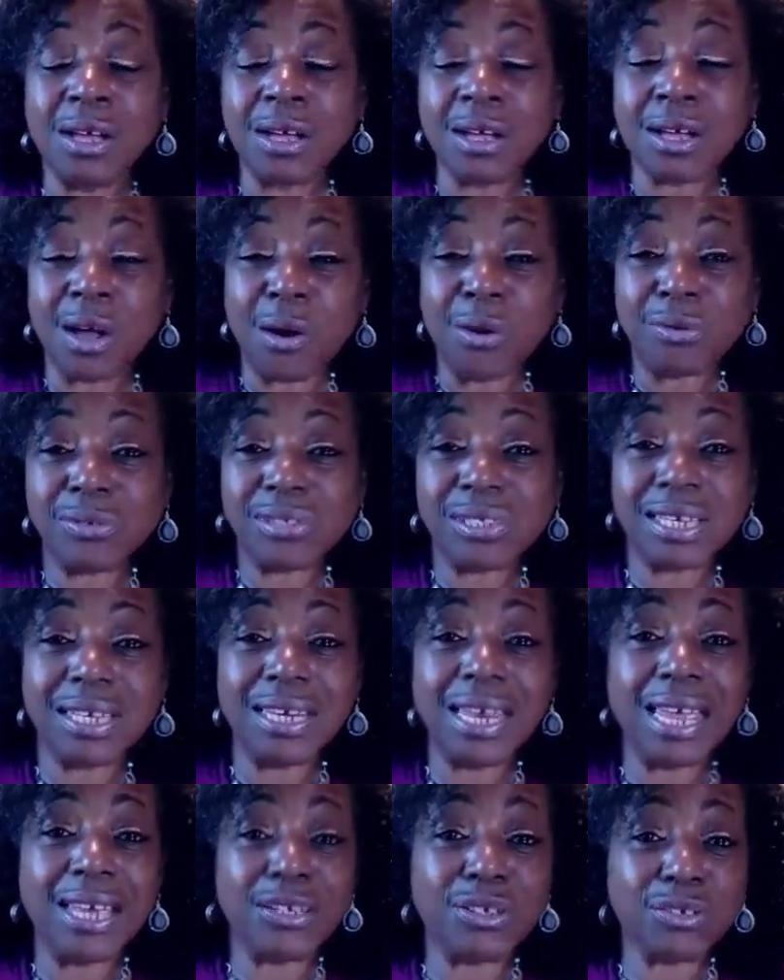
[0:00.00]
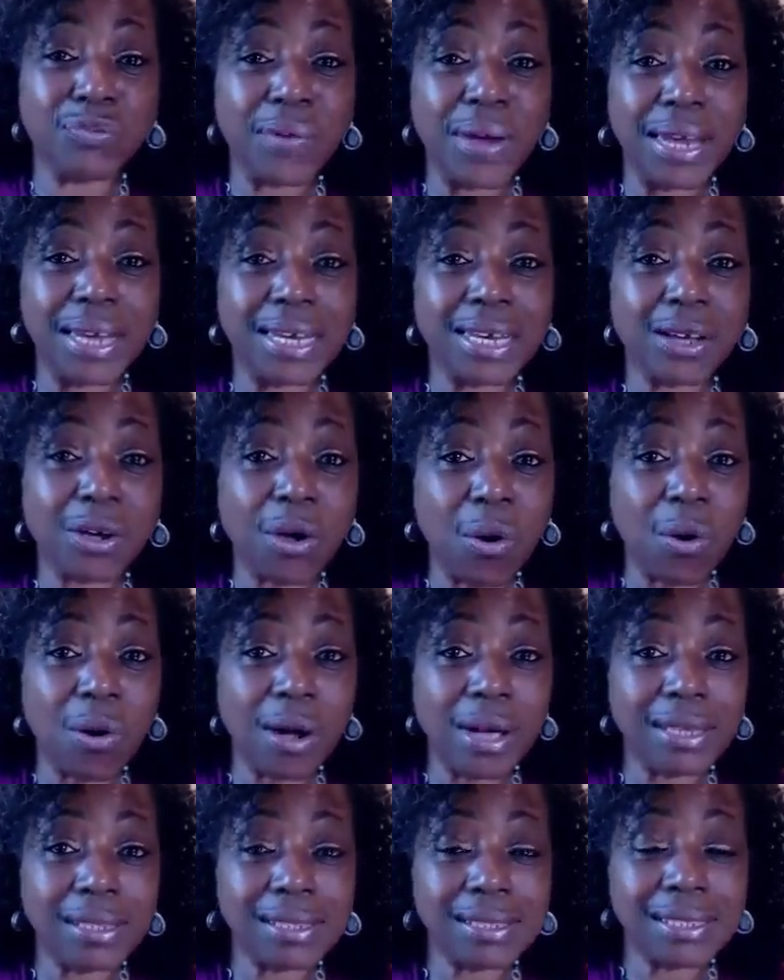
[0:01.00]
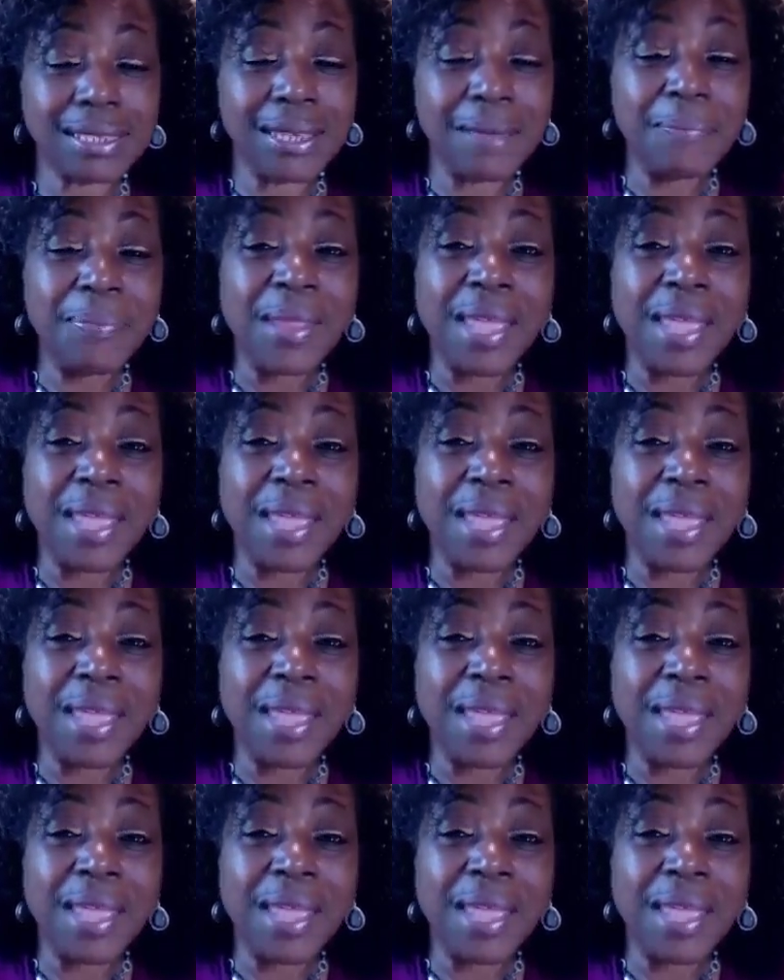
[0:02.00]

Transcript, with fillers: coaching and training course